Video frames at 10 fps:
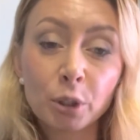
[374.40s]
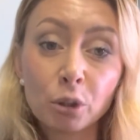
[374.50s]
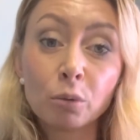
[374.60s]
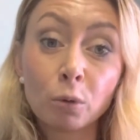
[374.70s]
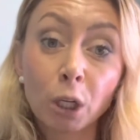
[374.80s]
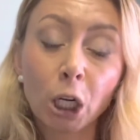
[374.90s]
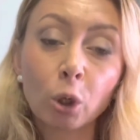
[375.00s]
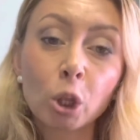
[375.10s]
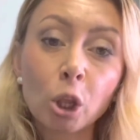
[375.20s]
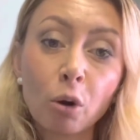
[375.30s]
were
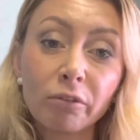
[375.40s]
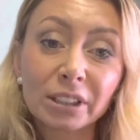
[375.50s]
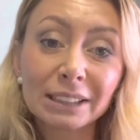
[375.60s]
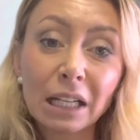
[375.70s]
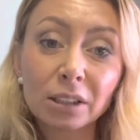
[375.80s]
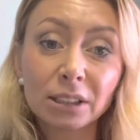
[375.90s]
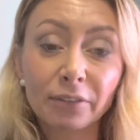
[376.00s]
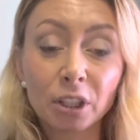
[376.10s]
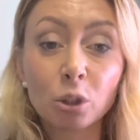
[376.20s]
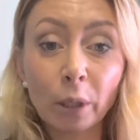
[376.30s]
on lawful status
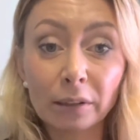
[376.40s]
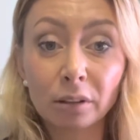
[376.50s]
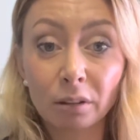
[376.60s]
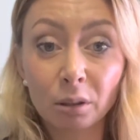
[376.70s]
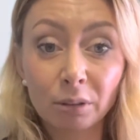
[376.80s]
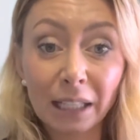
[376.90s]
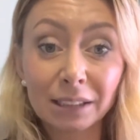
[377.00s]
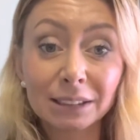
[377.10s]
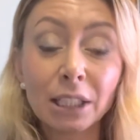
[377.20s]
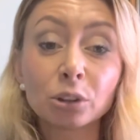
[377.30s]
after you entered the United
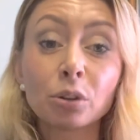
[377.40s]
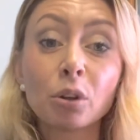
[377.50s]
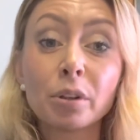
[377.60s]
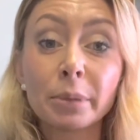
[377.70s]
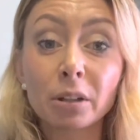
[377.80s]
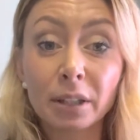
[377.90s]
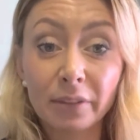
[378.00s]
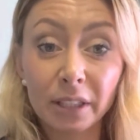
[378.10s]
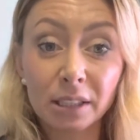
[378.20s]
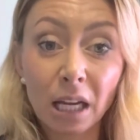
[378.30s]
States on non-immigrant
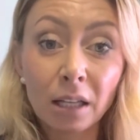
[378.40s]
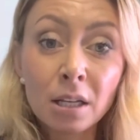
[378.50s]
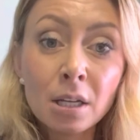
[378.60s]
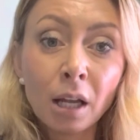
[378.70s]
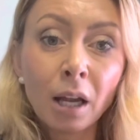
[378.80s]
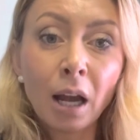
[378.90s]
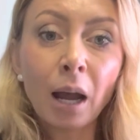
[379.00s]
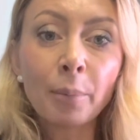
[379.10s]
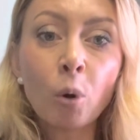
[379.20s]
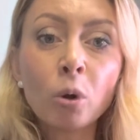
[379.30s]
visa.
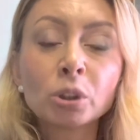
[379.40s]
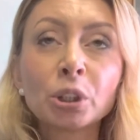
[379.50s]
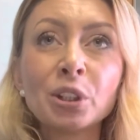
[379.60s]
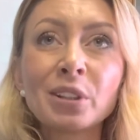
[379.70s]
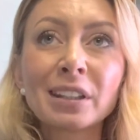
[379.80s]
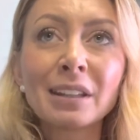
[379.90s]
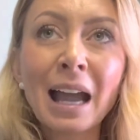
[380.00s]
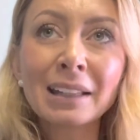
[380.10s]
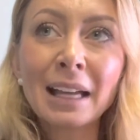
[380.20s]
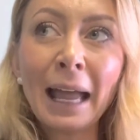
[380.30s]
Also, you
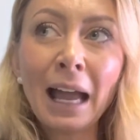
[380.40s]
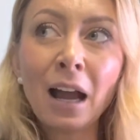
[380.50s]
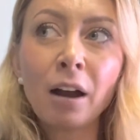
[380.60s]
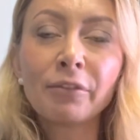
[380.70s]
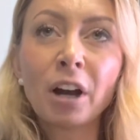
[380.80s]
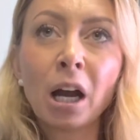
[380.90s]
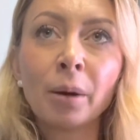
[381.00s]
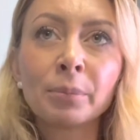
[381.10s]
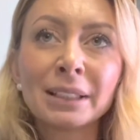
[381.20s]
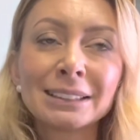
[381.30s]
cannot have,
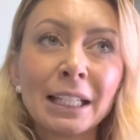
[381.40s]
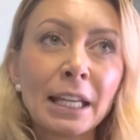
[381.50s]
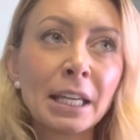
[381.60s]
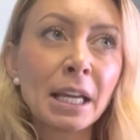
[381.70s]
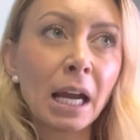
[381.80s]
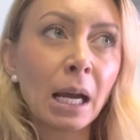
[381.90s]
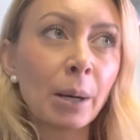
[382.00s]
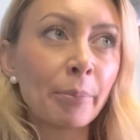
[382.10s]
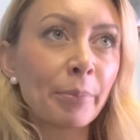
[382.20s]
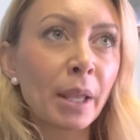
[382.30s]
let's say,
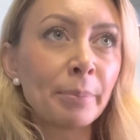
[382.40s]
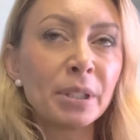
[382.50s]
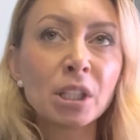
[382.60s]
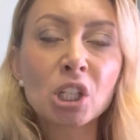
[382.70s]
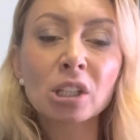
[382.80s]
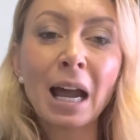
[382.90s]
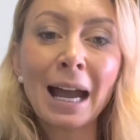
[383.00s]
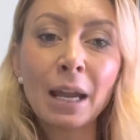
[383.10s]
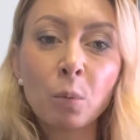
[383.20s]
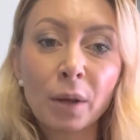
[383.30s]
petition
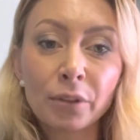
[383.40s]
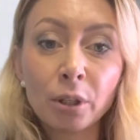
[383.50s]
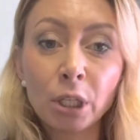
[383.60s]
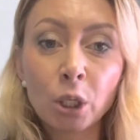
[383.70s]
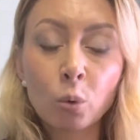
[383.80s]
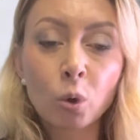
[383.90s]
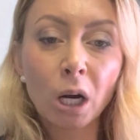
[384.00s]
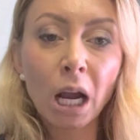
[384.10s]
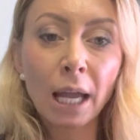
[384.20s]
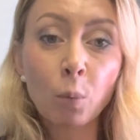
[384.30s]
I-130 or
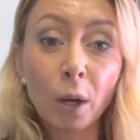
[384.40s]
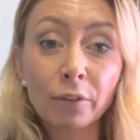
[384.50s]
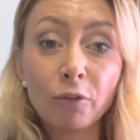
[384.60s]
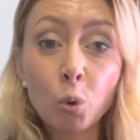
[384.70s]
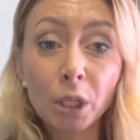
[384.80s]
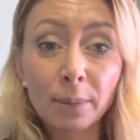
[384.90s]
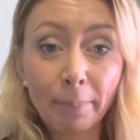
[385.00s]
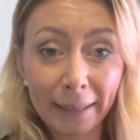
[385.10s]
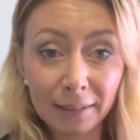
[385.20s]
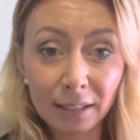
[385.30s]
I-140
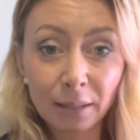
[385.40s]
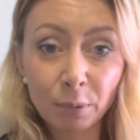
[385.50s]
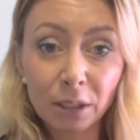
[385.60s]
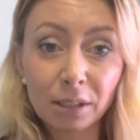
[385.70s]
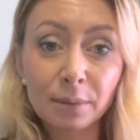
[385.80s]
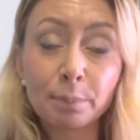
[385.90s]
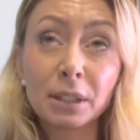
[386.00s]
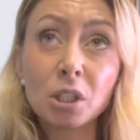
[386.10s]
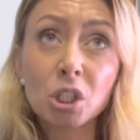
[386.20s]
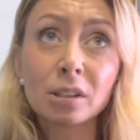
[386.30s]
pending, because
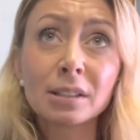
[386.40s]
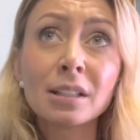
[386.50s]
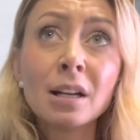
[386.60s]
petitions